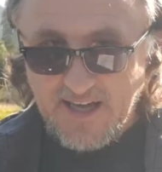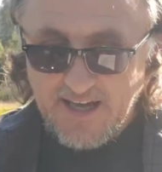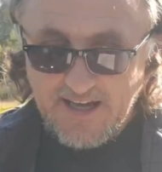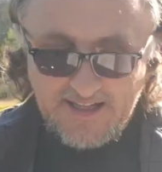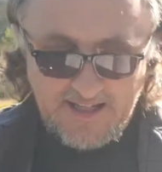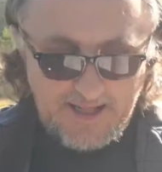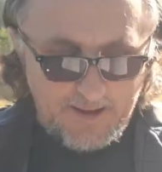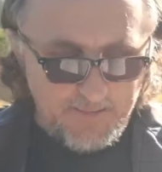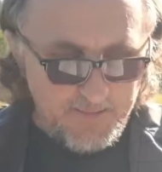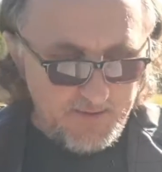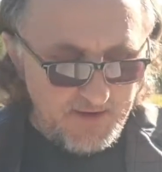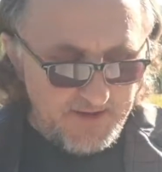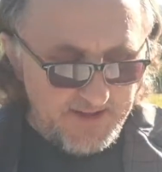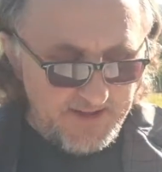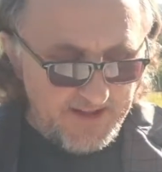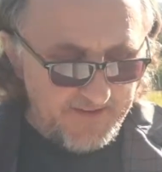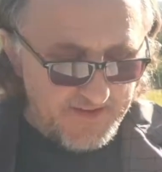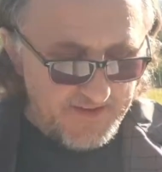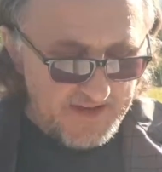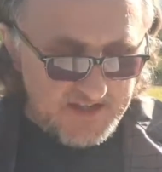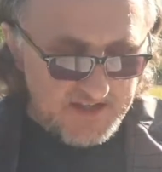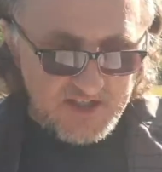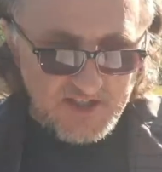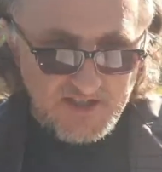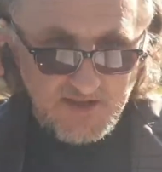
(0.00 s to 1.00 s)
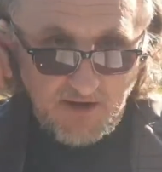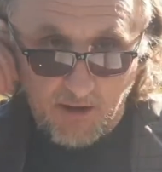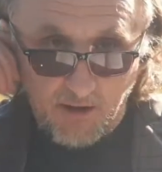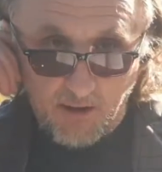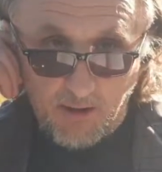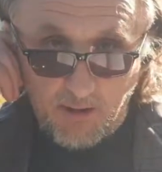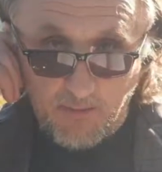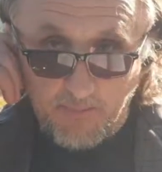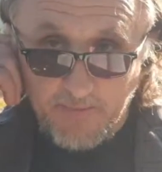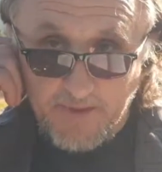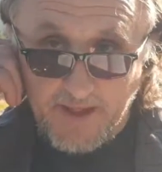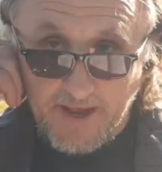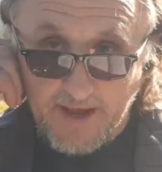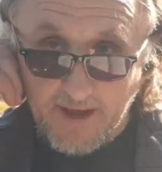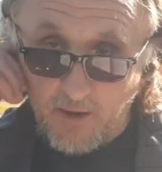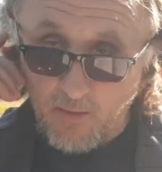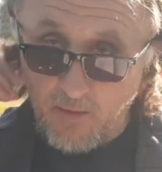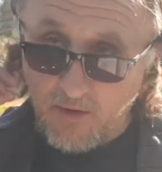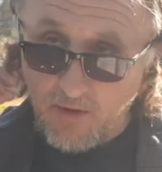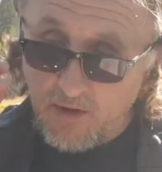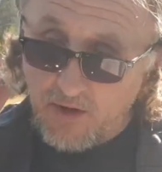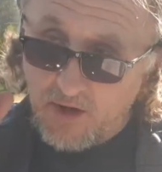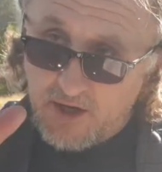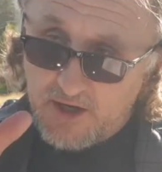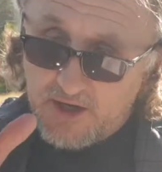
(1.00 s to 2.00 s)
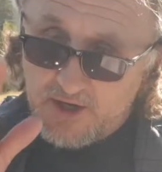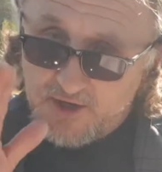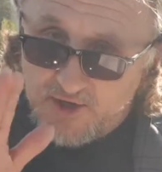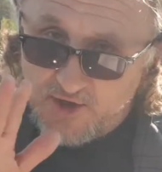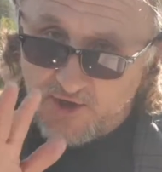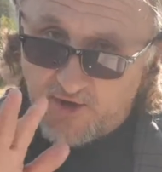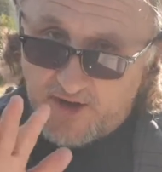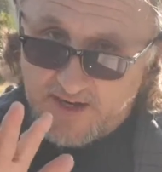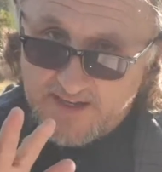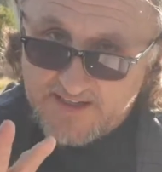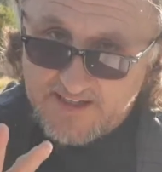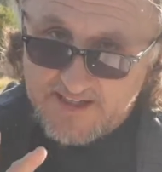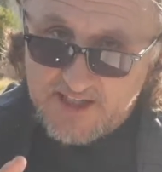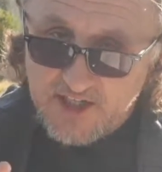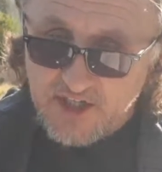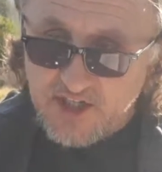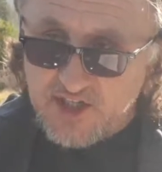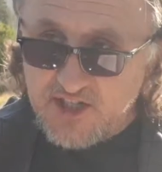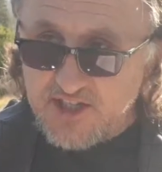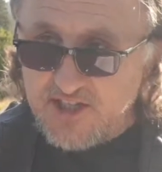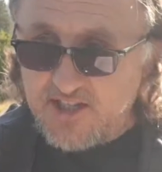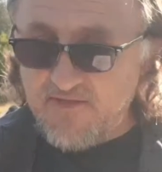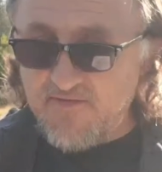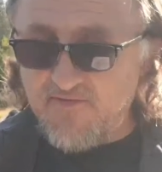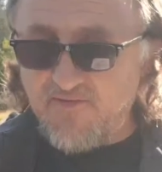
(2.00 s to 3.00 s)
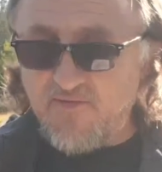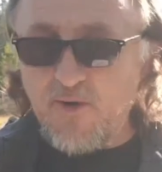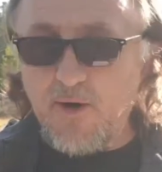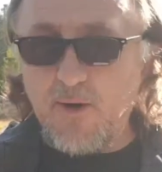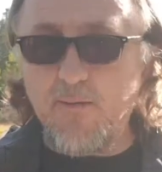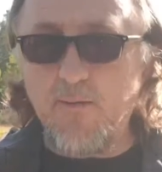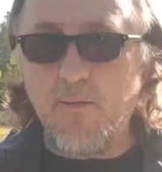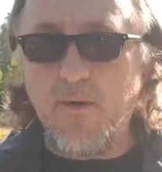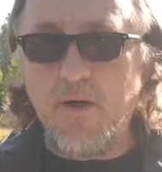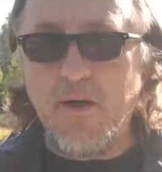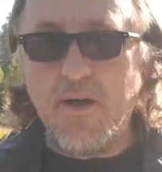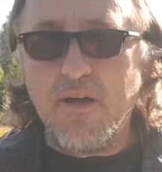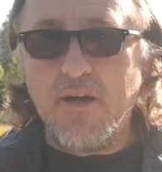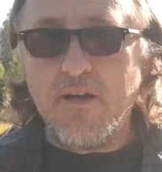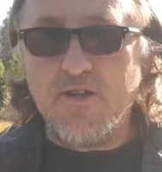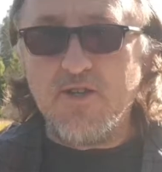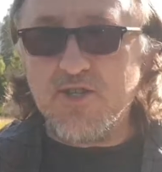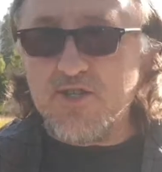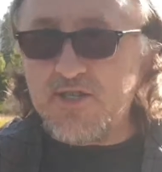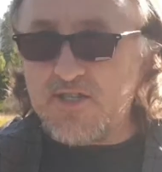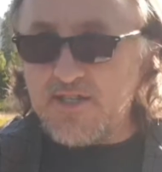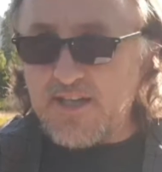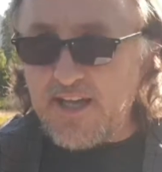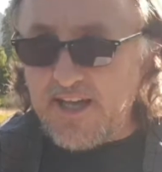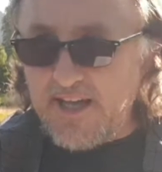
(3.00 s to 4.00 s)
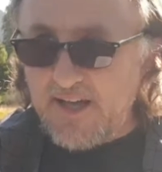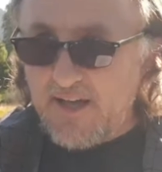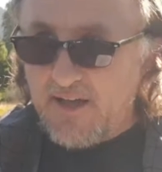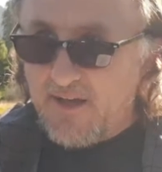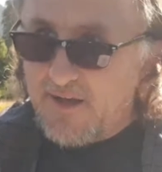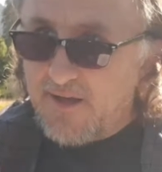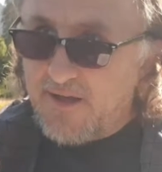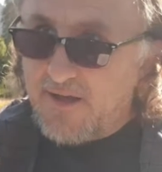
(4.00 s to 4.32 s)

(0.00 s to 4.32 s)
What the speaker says: And I believe this psalm now will transition in from just a